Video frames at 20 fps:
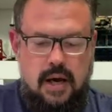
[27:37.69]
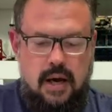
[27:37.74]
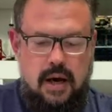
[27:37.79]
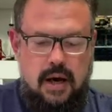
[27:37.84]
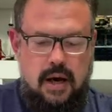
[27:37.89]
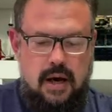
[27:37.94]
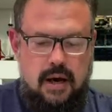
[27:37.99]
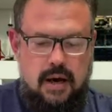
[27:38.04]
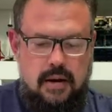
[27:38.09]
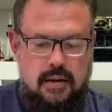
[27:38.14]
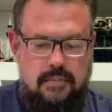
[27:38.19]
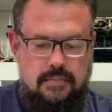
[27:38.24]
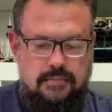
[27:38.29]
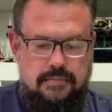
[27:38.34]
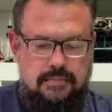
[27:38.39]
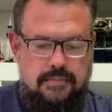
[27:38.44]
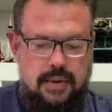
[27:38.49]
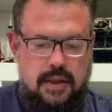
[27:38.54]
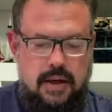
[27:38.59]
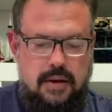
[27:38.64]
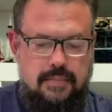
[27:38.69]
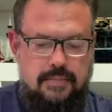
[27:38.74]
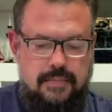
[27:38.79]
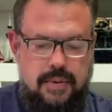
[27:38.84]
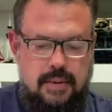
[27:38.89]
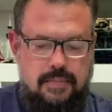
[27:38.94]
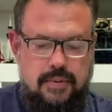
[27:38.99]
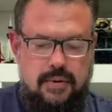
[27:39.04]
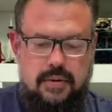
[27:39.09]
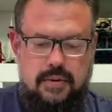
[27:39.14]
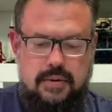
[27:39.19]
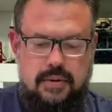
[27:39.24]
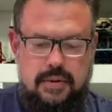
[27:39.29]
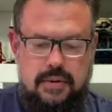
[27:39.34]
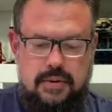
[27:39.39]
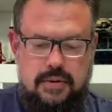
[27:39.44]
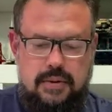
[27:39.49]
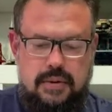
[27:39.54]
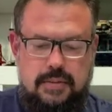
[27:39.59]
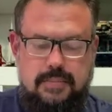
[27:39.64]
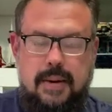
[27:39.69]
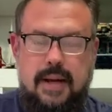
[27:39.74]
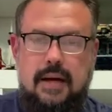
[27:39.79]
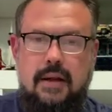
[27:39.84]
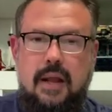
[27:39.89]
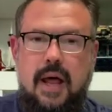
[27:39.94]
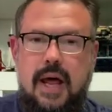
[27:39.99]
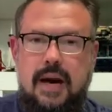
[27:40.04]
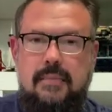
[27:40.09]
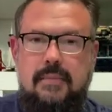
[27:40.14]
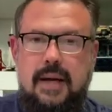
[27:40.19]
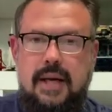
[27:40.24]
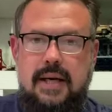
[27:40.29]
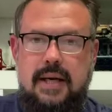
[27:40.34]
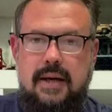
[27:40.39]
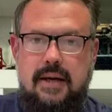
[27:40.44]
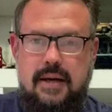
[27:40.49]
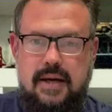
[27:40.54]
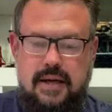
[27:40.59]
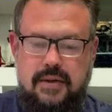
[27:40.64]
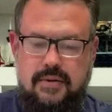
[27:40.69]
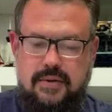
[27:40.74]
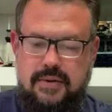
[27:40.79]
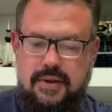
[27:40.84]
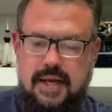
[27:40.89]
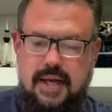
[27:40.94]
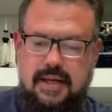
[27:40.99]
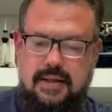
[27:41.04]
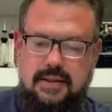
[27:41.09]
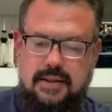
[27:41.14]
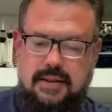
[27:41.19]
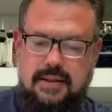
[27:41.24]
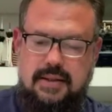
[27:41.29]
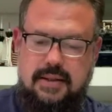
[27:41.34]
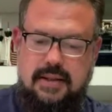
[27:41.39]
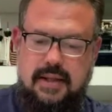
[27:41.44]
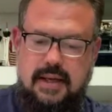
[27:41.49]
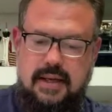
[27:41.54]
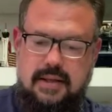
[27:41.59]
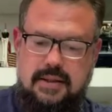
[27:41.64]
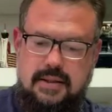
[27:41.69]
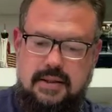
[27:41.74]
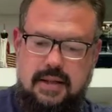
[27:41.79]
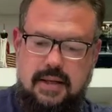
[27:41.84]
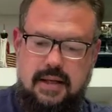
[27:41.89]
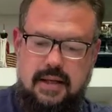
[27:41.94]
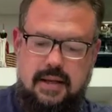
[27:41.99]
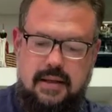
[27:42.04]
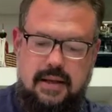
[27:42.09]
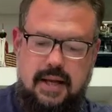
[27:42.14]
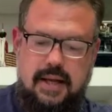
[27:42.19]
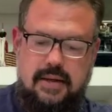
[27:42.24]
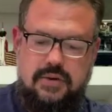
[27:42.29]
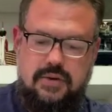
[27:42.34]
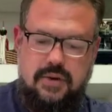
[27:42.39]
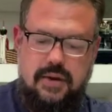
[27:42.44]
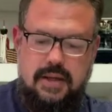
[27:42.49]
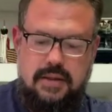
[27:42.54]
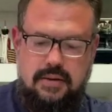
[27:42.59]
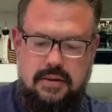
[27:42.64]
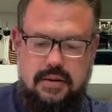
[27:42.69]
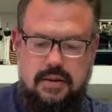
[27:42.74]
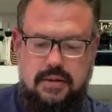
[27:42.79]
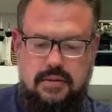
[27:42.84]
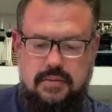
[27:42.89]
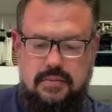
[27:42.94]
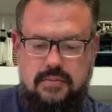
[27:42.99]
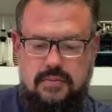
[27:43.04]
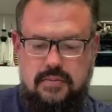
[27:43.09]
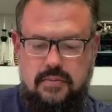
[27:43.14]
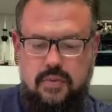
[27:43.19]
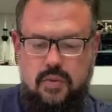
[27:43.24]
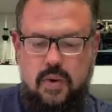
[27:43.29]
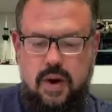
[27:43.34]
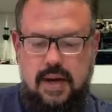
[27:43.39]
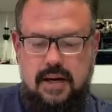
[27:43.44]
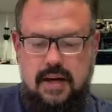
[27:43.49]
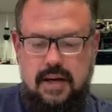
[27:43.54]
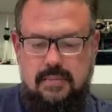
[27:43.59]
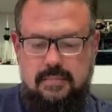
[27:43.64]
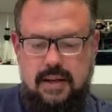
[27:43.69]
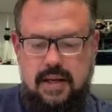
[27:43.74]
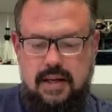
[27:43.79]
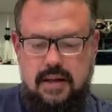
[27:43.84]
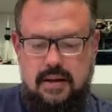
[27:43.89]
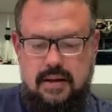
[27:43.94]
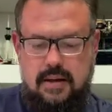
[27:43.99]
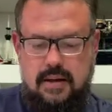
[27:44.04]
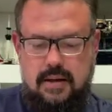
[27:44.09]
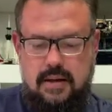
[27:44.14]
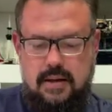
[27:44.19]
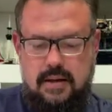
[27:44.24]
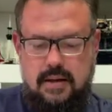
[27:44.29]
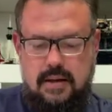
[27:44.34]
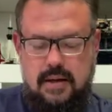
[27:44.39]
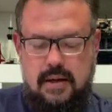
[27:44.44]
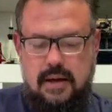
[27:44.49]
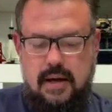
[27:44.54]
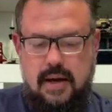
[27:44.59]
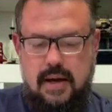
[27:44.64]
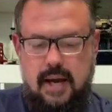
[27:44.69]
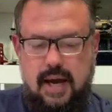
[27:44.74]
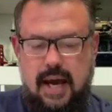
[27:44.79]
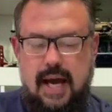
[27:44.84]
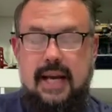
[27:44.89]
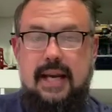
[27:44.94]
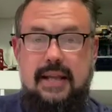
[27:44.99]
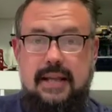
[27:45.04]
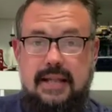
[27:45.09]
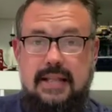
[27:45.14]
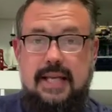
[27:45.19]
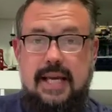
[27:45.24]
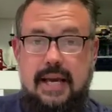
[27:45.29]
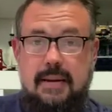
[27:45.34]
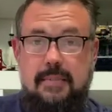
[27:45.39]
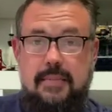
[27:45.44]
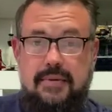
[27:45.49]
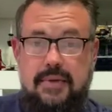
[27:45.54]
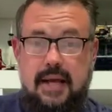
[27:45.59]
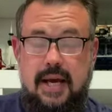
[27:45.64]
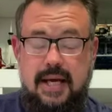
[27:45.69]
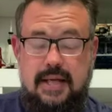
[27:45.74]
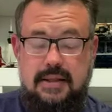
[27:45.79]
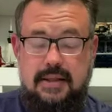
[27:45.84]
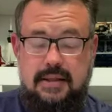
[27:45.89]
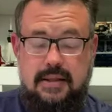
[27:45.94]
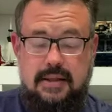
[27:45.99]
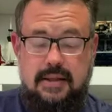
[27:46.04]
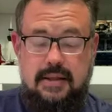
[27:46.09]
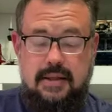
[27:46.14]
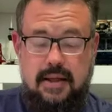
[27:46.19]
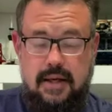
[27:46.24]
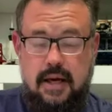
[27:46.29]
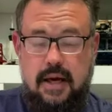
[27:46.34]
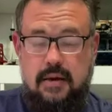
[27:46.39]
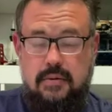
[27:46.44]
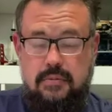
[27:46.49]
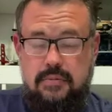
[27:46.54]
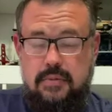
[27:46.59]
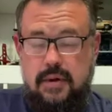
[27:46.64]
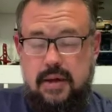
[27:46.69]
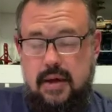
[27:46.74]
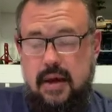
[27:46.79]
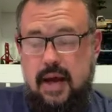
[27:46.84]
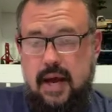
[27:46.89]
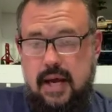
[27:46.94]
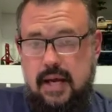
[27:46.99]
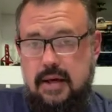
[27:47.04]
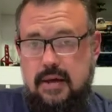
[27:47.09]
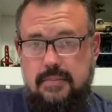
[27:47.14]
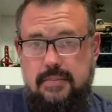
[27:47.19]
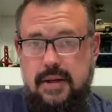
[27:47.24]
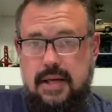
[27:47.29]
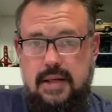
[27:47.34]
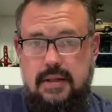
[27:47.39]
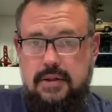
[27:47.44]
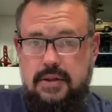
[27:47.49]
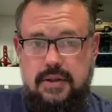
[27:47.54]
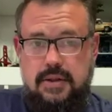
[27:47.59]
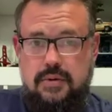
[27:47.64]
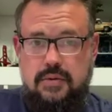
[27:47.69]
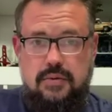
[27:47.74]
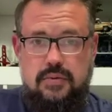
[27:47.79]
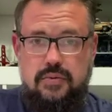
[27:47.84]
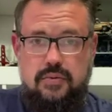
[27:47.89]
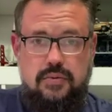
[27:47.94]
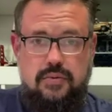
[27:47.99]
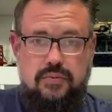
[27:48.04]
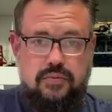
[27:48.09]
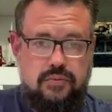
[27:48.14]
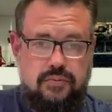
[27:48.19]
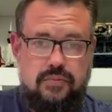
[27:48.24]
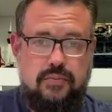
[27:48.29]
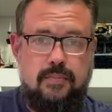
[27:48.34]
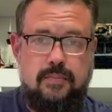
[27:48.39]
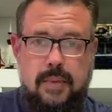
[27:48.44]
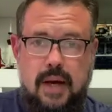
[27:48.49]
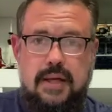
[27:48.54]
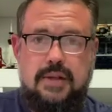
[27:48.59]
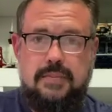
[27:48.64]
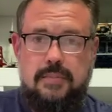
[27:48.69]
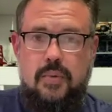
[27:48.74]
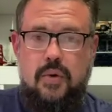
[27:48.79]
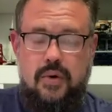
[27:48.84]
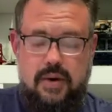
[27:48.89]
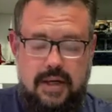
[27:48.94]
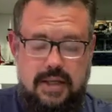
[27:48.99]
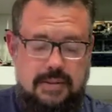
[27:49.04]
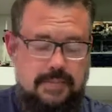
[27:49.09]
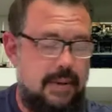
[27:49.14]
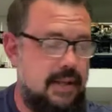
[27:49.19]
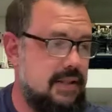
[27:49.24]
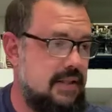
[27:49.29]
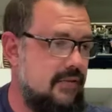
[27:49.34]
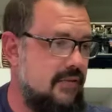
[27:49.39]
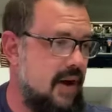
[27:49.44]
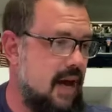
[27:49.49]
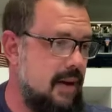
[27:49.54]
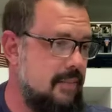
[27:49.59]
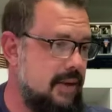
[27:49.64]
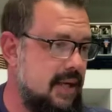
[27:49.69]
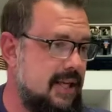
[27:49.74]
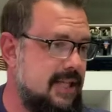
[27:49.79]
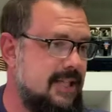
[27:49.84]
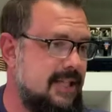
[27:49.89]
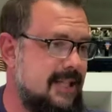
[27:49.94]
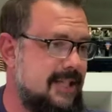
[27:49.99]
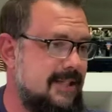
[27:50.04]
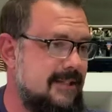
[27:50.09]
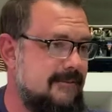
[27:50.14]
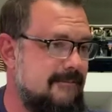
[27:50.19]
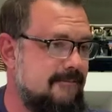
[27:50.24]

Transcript: You know, people spend a lot of money on other things that they enjoy, so why not me? And in the scheme of things, you know, I could be into much more expensive hobbies.